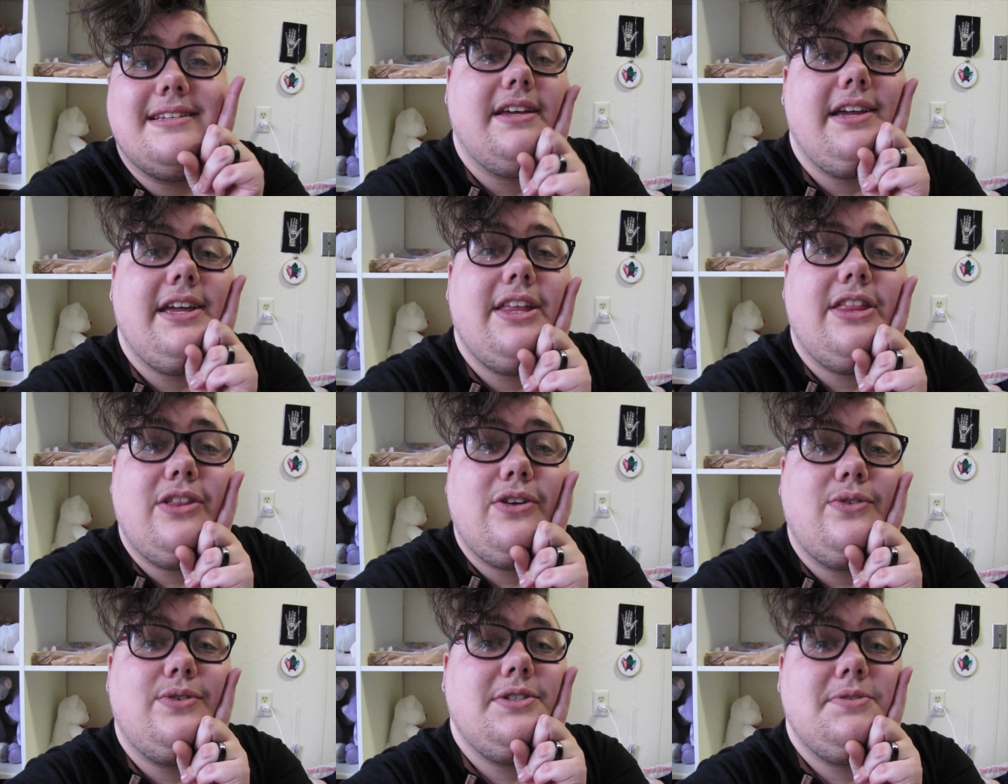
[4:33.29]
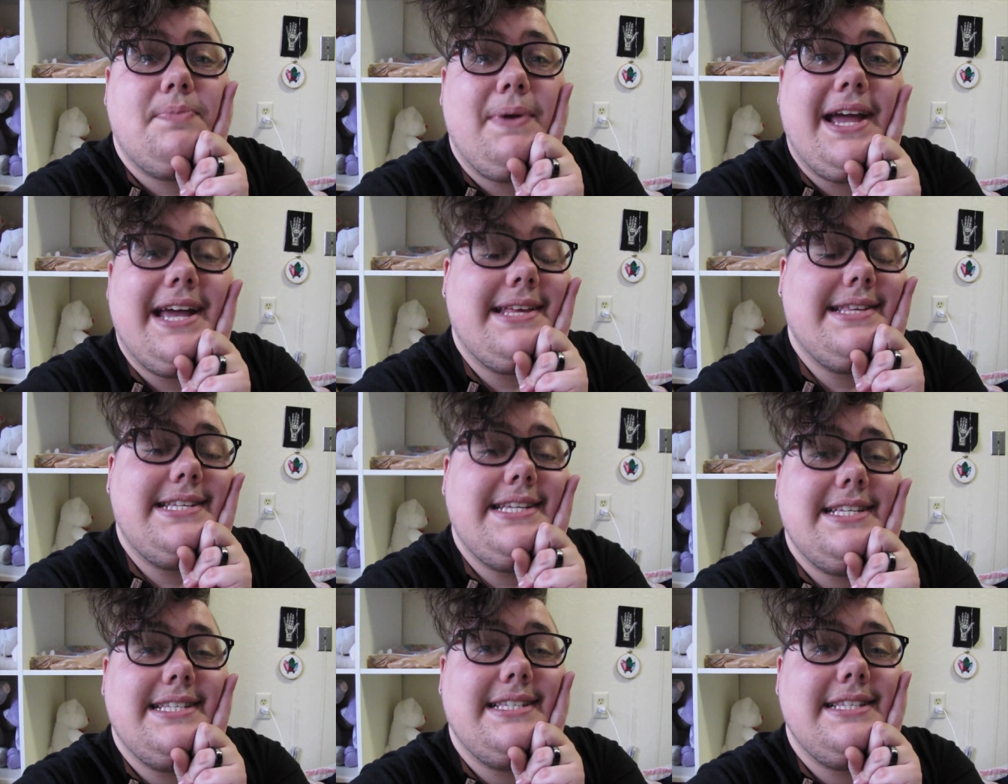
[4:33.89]
and those
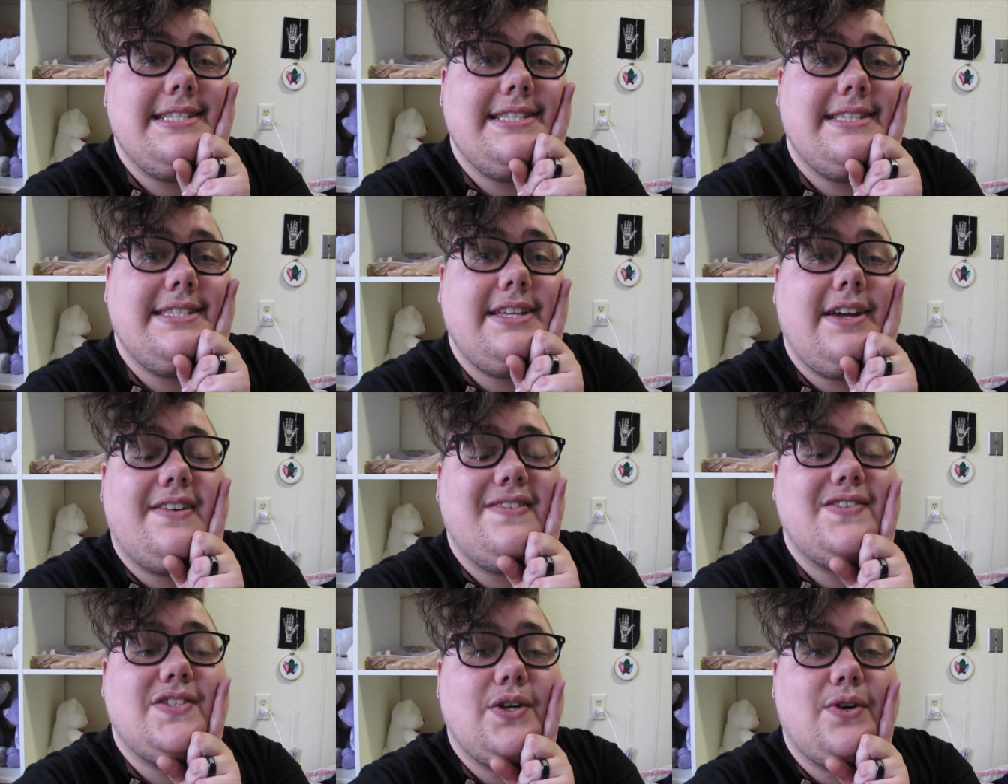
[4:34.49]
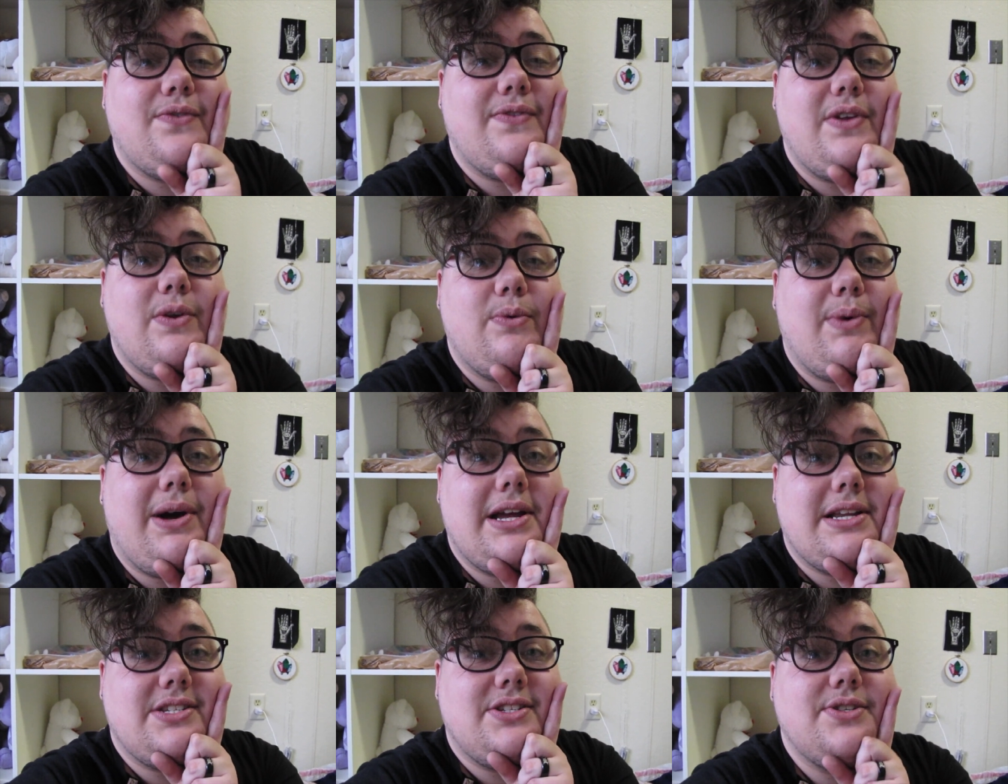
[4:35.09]
pacis and stuff, so if you
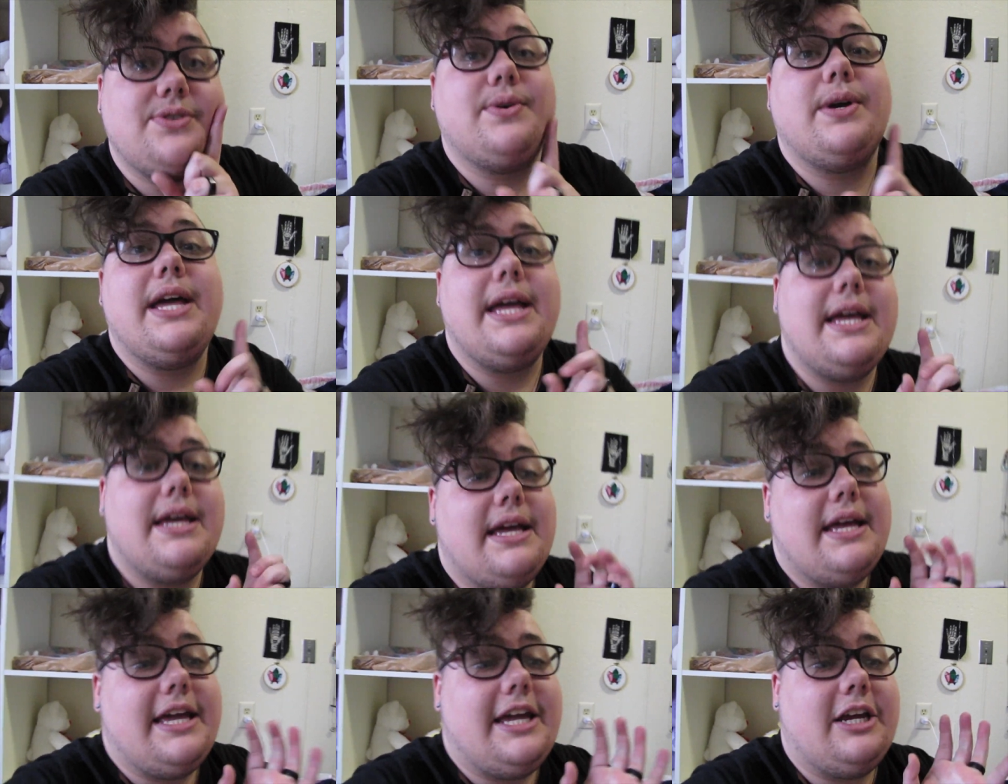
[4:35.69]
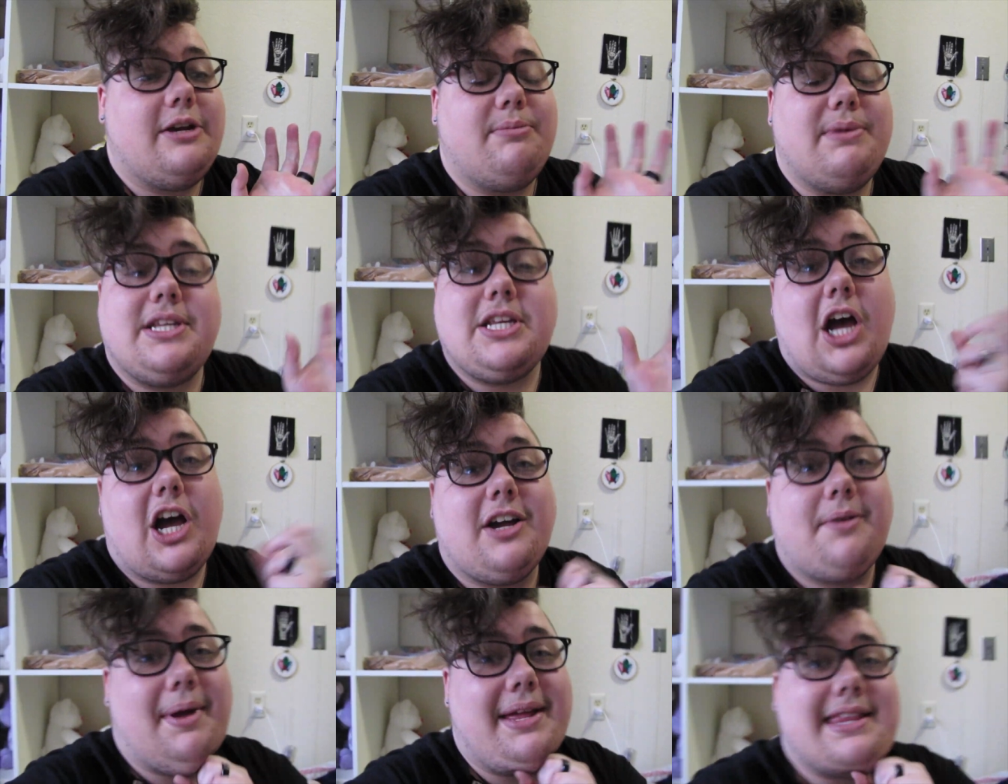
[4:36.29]
want to hear me
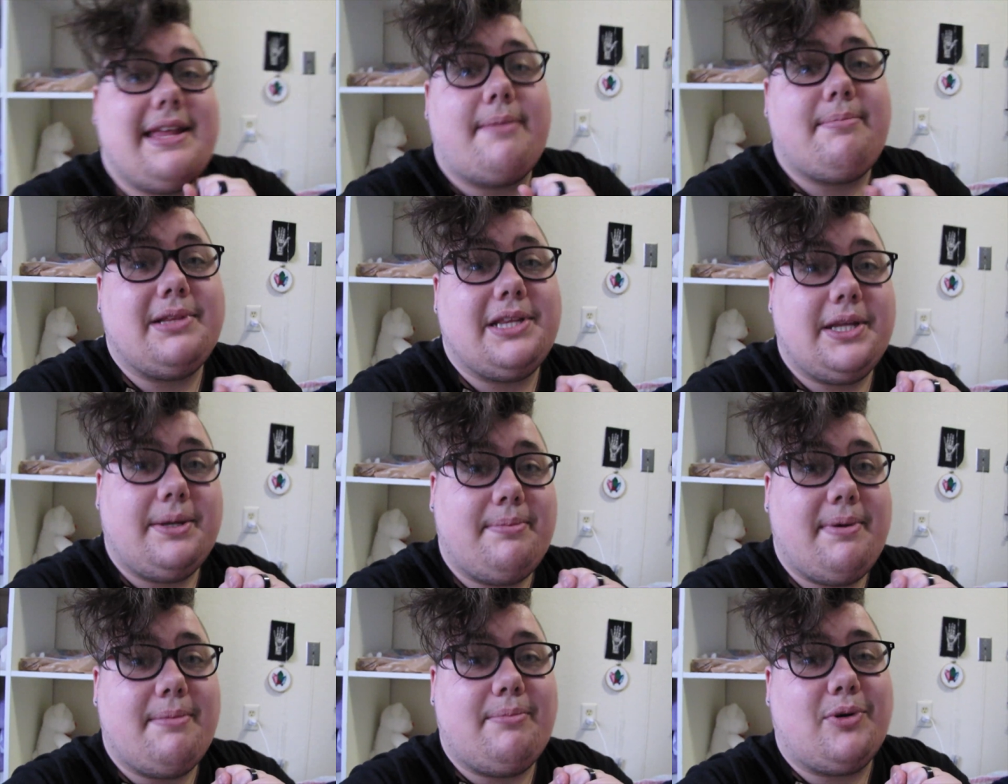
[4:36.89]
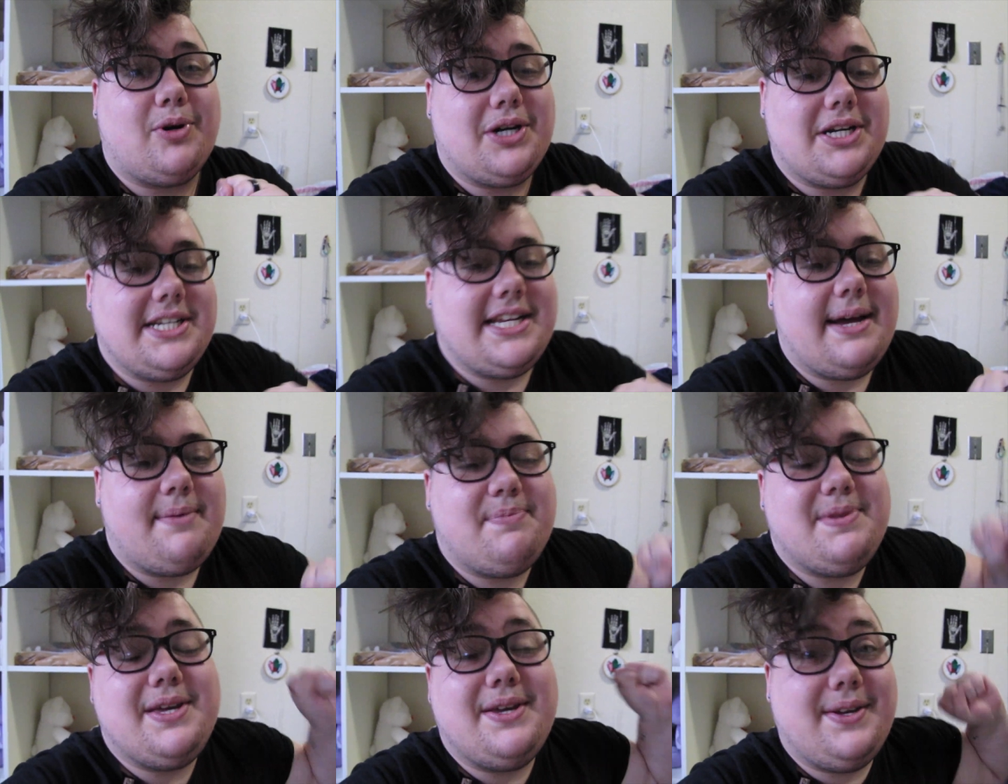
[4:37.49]
talk about them a little bit more in
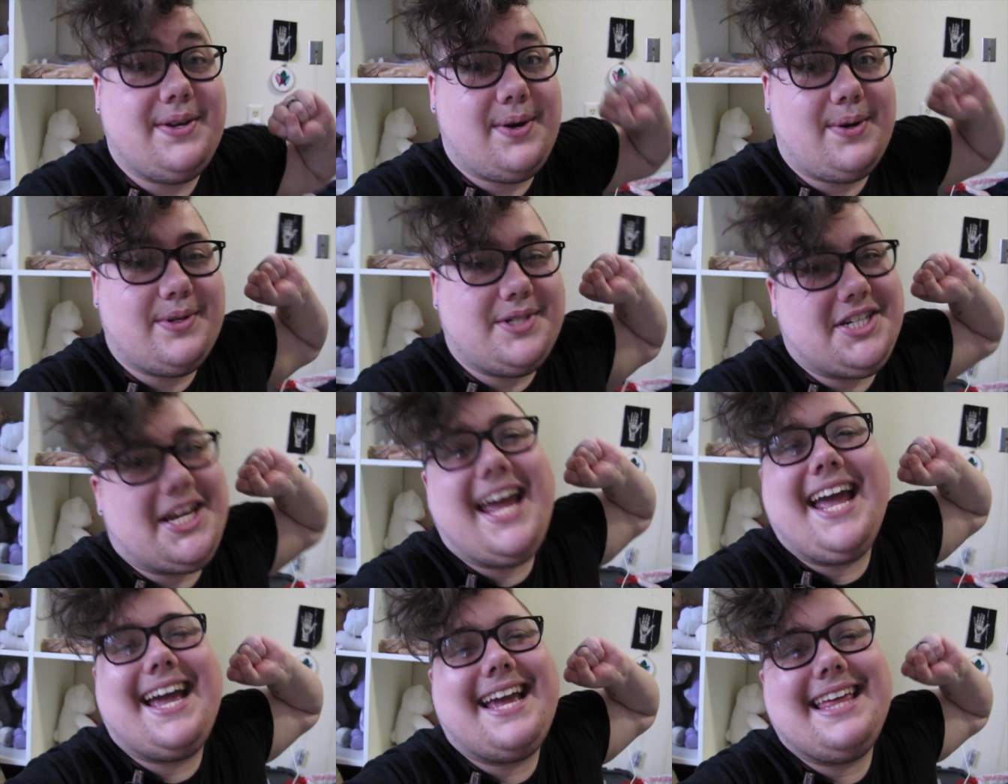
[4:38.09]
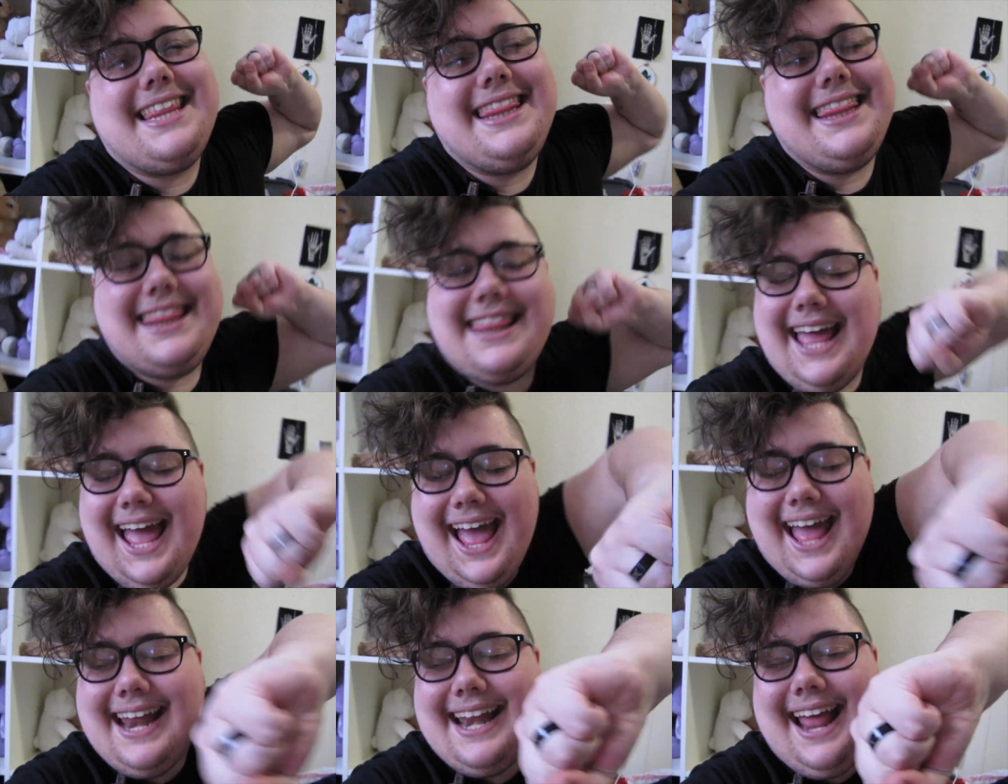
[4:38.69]
depth, you can go check
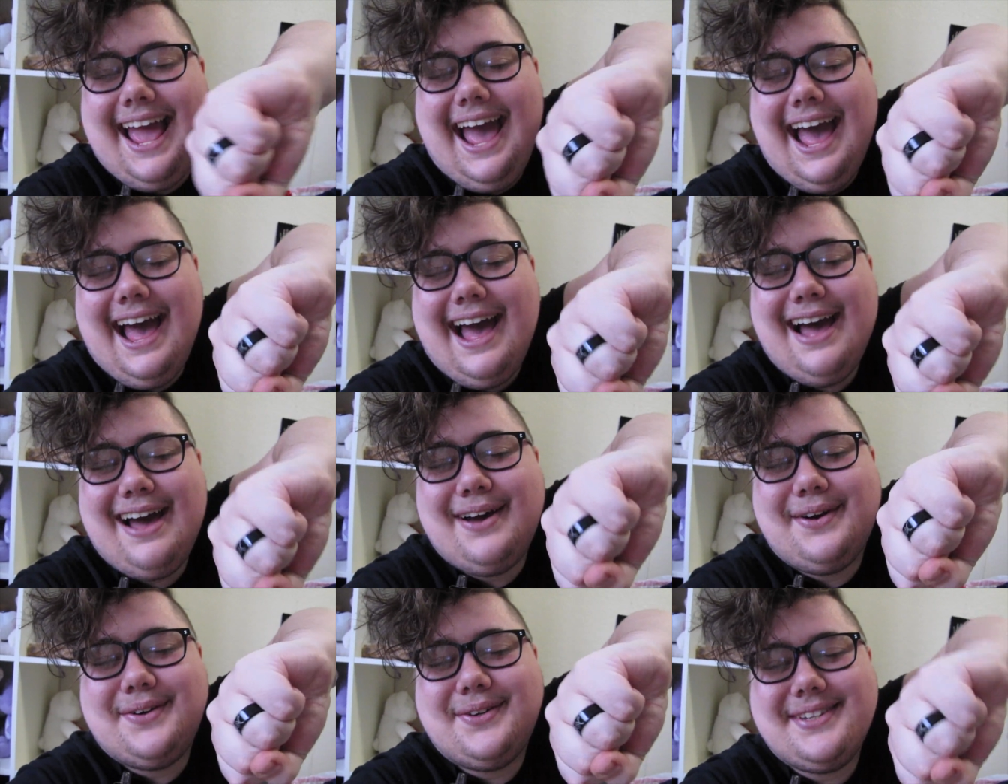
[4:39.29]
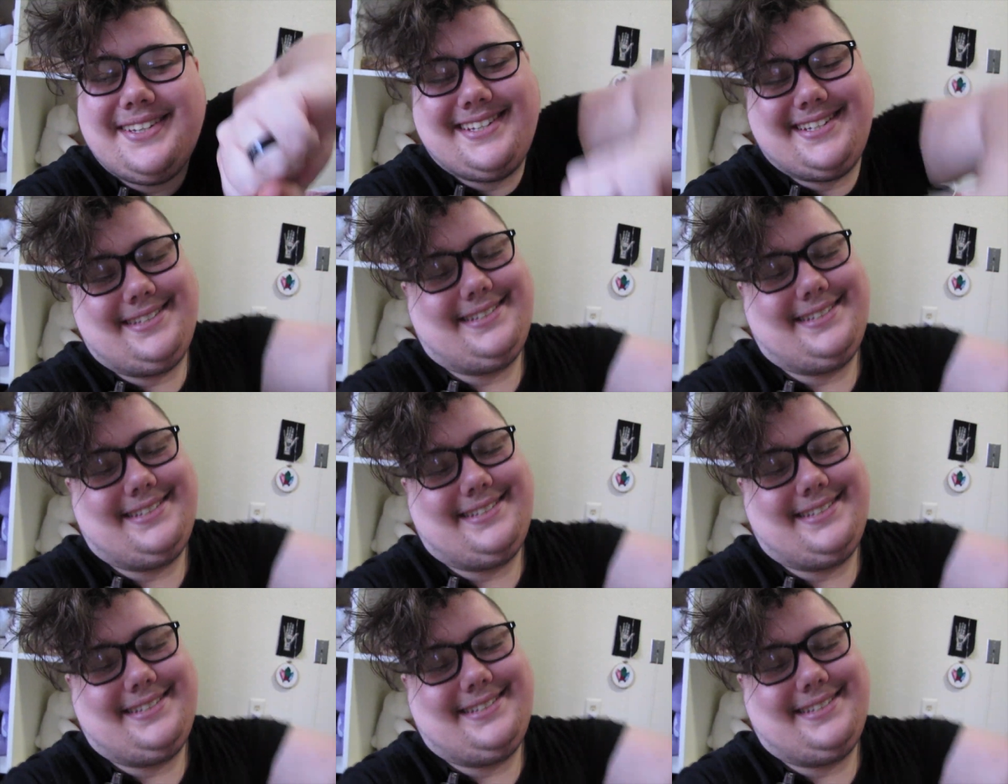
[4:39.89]
that out.